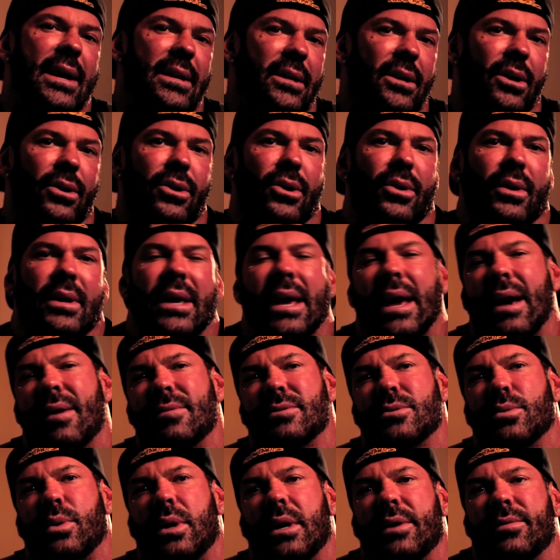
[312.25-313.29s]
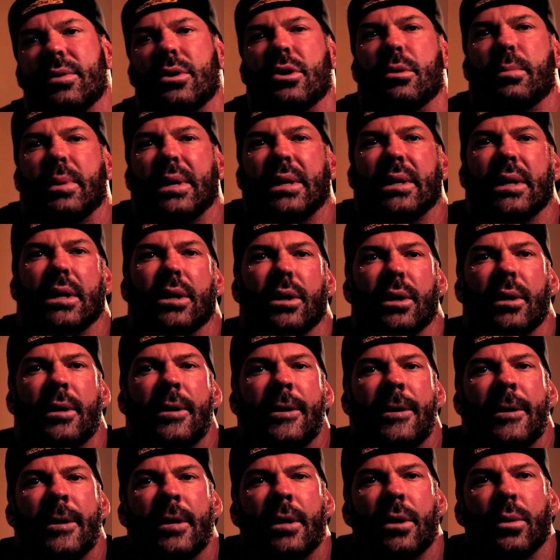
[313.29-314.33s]
You know, no calves, whatever, no big deal.
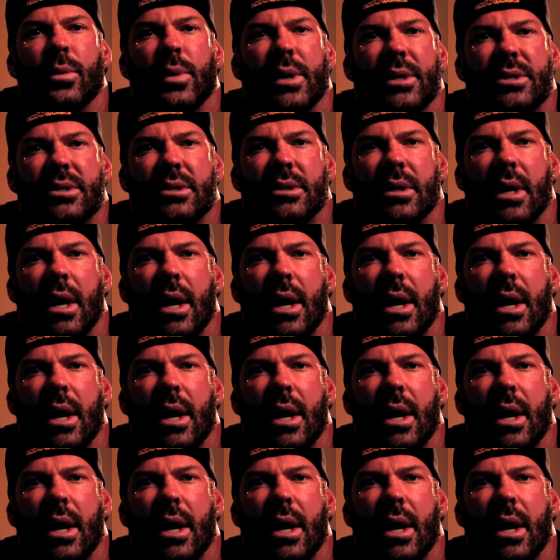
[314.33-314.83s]
Which